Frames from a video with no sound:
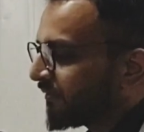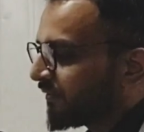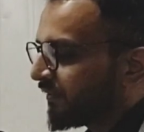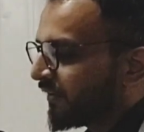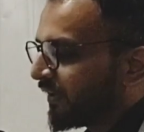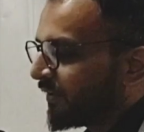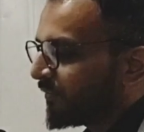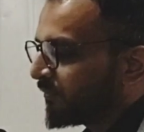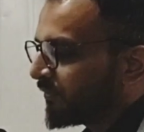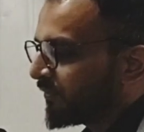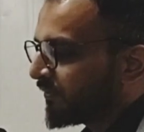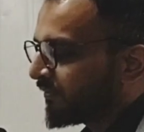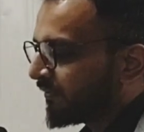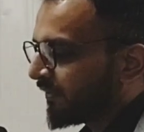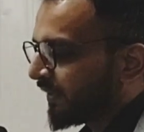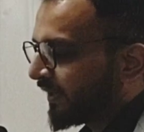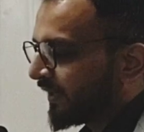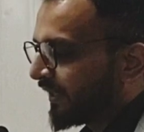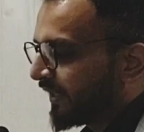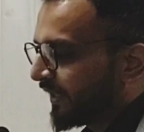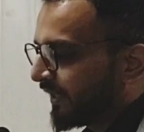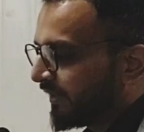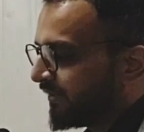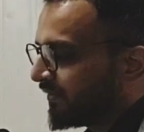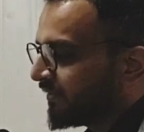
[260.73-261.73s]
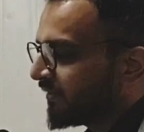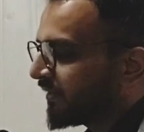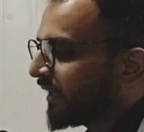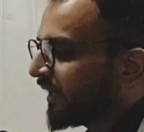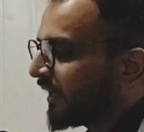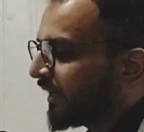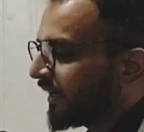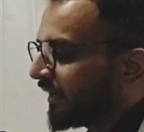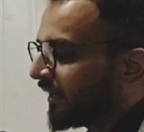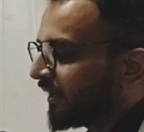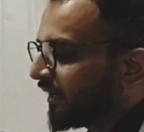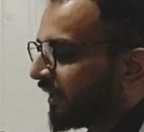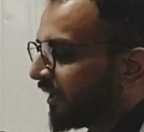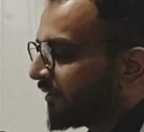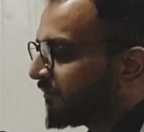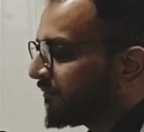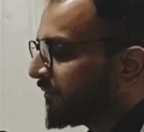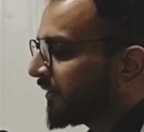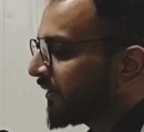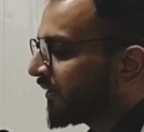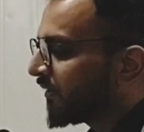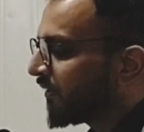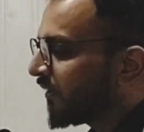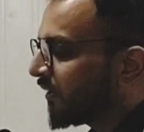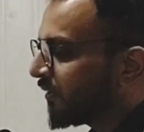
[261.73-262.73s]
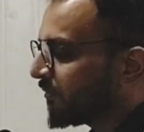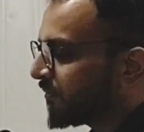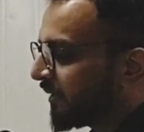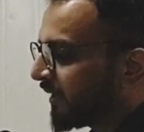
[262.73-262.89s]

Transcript: same findings and have been called